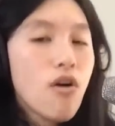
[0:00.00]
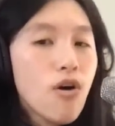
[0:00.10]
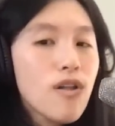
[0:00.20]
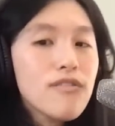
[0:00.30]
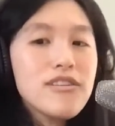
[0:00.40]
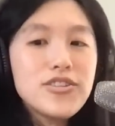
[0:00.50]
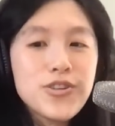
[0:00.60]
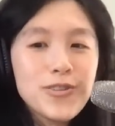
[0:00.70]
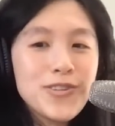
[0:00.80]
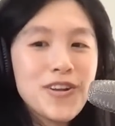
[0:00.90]
all of the
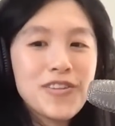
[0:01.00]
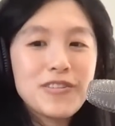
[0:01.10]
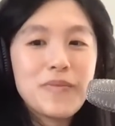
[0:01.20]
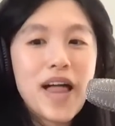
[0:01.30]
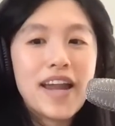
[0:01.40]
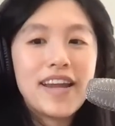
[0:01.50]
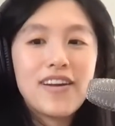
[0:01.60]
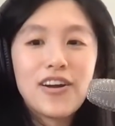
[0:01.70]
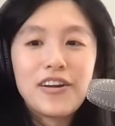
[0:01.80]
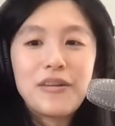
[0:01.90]
children on this planet
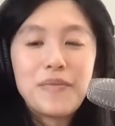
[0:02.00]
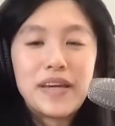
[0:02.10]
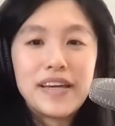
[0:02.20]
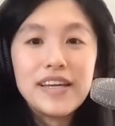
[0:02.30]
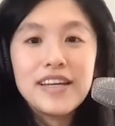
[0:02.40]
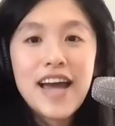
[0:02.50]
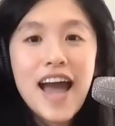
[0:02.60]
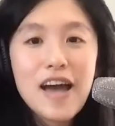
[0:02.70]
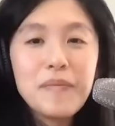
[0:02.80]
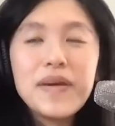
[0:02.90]
are going to be
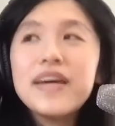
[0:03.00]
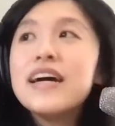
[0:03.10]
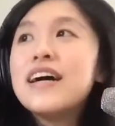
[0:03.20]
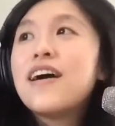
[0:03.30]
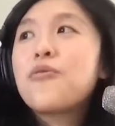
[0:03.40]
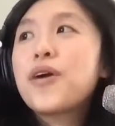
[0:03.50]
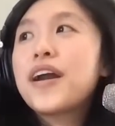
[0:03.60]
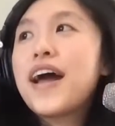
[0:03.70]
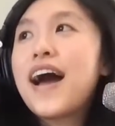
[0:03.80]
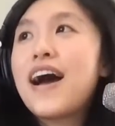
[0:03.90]
happy. We're going
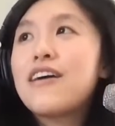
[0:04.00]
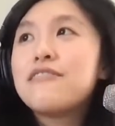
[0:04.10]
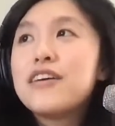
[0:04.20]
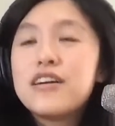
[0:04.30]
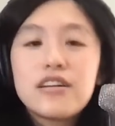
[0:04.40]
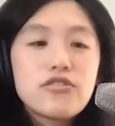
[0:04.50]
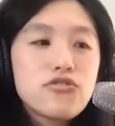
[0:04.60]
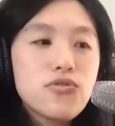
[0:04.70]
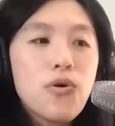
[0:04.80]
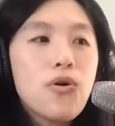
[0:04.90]
to have
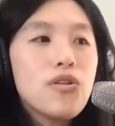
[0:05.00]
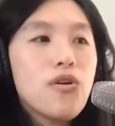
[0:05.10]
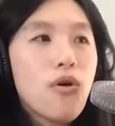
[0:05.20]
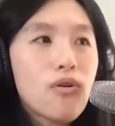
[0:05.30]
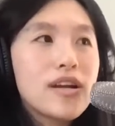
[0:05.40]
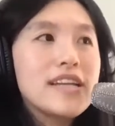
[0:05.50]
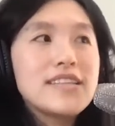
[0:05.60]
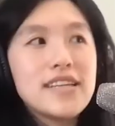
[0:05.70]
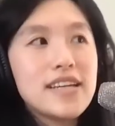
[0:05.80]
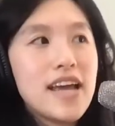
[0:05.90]

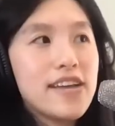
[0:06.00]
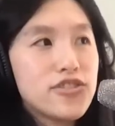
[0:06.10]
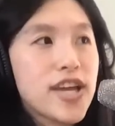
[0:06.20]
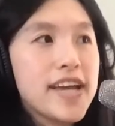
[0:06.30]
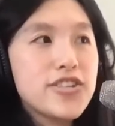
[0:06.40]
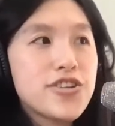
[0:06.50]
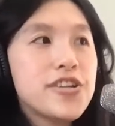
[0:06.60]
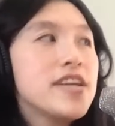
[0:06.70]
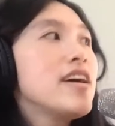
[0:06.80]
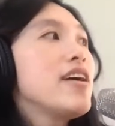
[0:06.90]
soul-oriented
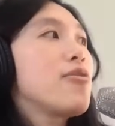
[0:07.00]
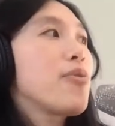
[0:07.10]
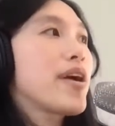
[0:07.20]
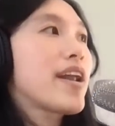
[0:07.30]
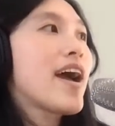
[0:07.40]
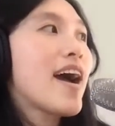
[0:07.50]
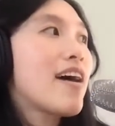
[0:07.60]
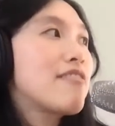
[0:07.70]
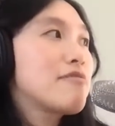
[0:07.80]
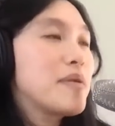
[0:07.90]
education. We're going to
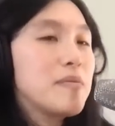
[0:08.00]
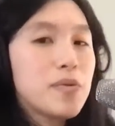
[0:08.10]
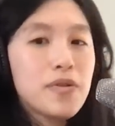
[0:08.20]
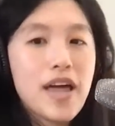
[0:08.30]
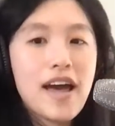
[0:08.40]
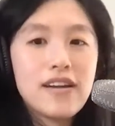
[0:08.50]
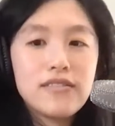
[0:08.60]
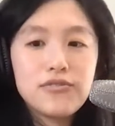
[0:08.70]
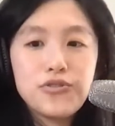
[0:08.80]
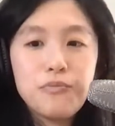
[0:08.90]
have people that
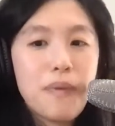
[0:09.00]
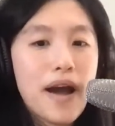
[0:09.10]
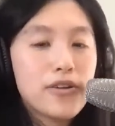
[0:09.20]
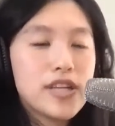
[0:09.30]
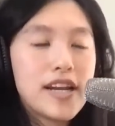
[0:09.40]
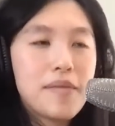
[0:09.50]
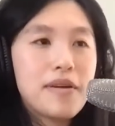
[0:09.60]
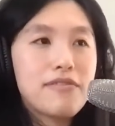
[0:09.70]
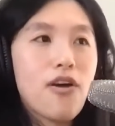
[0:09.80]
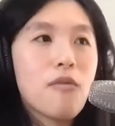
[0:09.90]
do
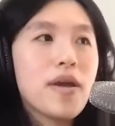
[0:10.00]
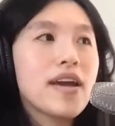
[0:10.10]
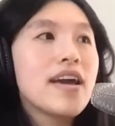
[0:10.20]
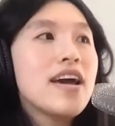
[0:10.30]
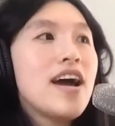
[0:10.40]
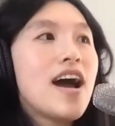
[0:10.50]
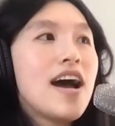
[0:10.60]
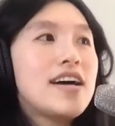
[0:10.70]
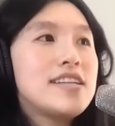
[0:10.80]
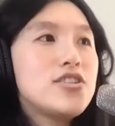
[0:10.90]
biodynamic farming.
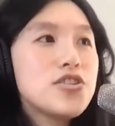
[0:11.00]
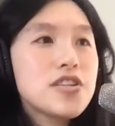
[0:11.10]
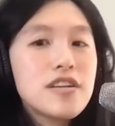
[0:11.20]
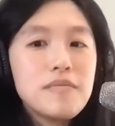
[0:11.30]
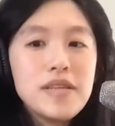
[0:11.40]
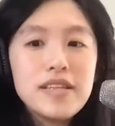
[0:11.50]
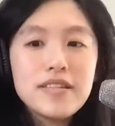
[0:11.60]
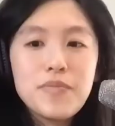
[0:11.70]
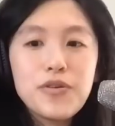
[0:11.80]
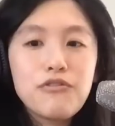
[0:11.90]
And it's just going to be
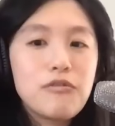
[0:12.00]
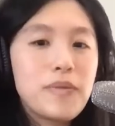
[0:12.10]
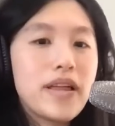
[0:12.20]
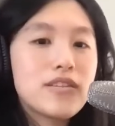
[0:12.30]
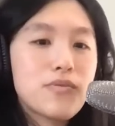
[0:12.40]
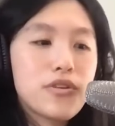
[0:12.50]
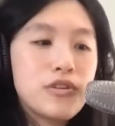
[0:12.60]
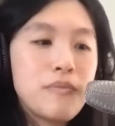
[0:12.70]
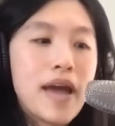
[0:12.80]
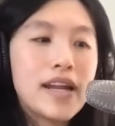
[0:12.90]
this beautiful place where
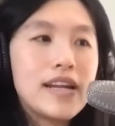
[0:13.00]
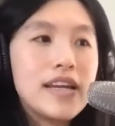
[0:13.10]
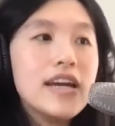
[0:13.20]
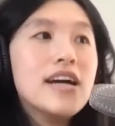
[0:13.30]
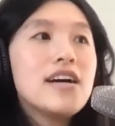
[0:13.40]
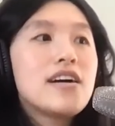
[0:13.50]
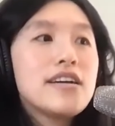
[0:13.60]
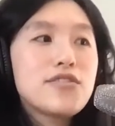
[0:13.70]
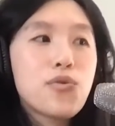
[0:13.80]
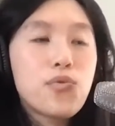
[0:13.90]
humanity
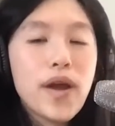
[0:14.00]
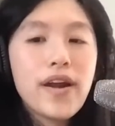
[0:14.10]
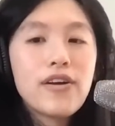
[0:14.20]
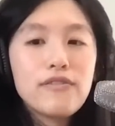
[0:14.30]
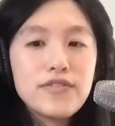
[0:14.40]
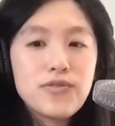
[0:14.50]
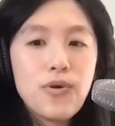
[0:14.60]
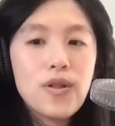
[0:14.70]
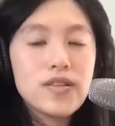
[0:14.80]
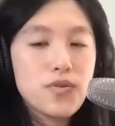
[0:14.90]
is aware of
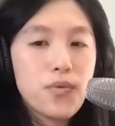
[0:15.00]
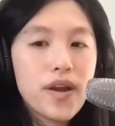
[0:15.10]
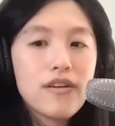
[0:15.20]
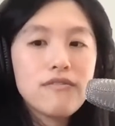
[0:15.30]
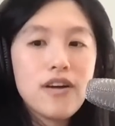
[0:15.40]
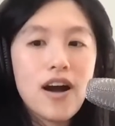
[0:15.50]
soul, is aware of